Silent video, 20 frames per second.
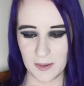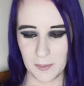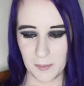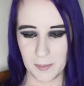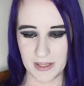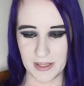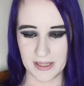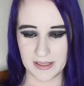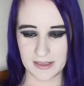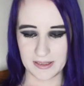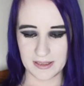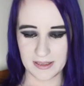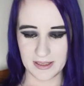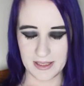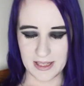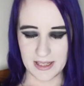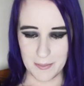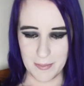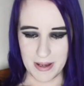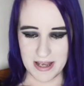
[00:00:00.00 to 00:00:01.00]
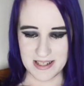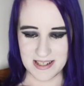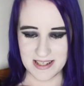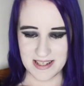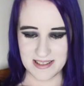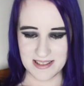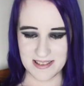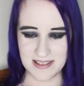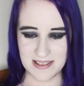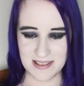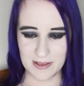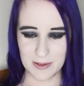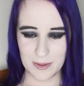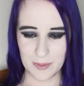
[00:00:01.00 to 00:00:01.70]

But the maintenance,